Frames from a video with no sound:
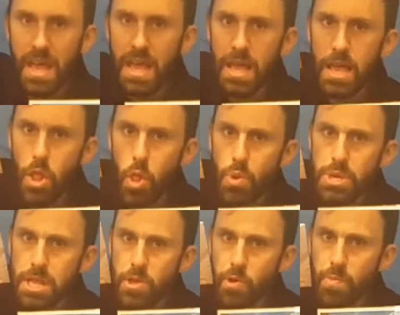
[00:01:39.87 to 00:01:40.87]
It looks a
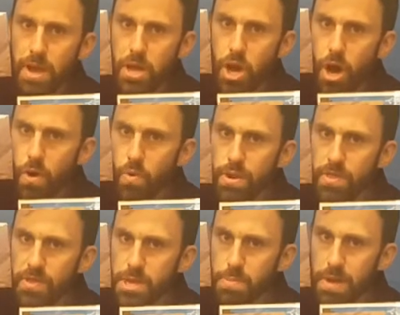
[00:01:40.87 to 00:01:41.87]
little bit cold in
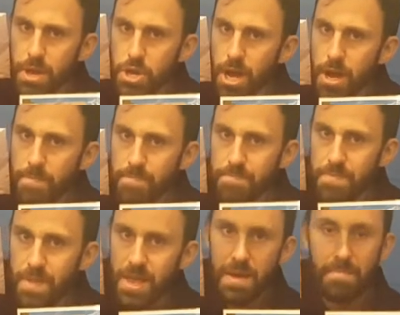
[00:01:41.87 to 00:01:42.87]
this picture.
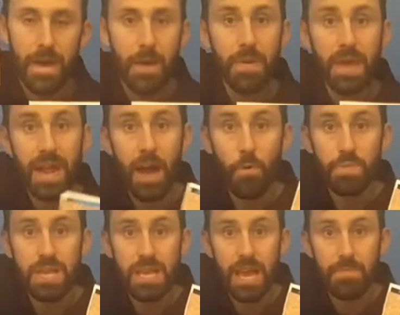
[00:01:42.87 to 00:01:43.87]
Maybe it helps to
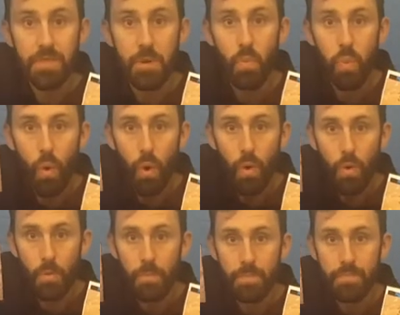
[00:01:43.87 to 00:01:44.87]
keep them warm.
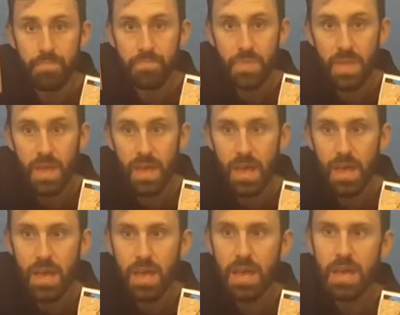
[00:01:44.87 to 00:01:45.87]

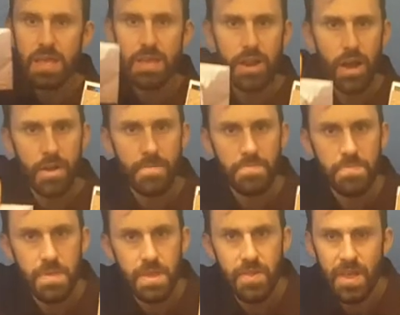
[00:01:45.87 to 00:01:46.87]
You know,
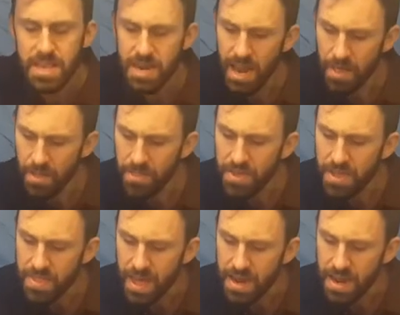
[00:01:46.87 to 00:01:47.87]
there's another thing
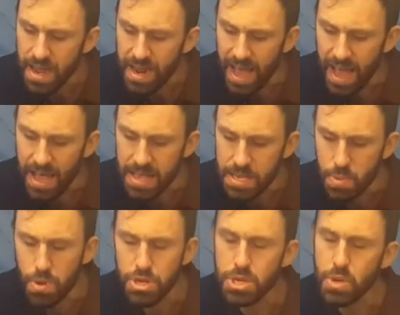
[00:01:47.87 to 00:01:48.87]
that it has
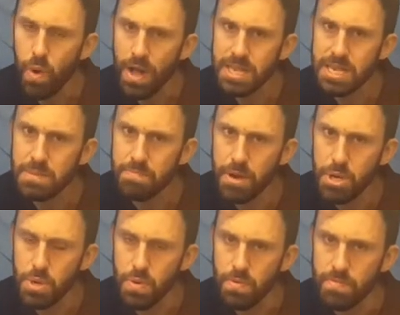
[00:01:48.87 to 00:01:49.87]
which is quite
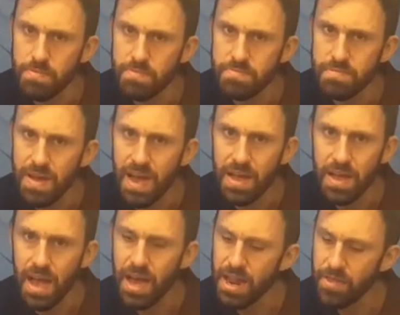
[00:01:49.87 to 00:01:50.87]
special.
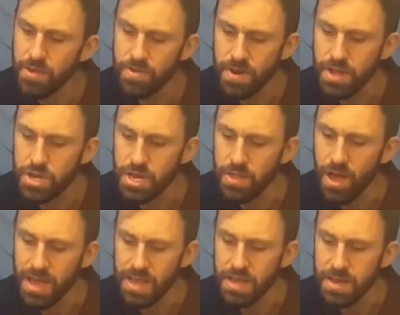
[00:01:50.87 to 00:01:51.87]
Another creature
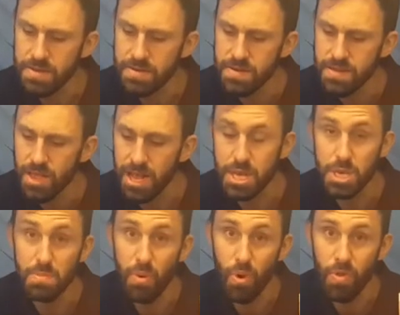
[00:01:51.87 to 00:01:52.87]
like it, like
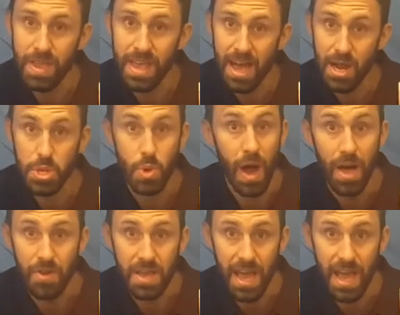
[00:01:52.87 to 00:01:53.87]
smaller yaks or
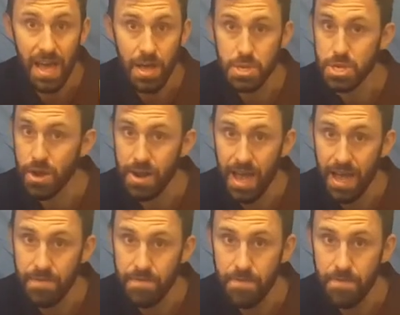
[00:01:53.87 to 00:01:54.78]
other cows don't have.